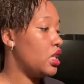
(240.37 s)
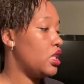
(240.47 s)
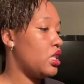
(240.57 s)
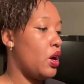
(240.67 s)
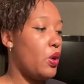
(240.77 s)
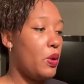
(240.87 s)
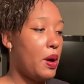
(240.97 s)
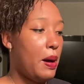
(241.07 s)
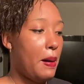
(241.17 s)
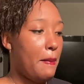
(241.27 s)
So,
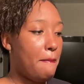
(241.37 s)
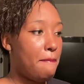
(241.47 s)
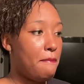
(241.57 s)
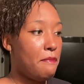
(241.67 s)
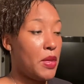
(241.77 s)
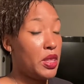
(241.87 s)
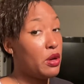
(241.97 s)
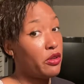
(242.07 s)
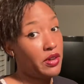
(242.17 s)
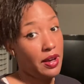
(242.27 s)
but they were
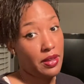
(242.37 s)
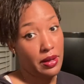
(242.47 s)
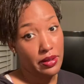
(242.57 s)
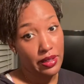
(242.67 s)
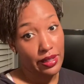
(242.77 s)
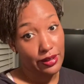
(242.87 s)
$5,000.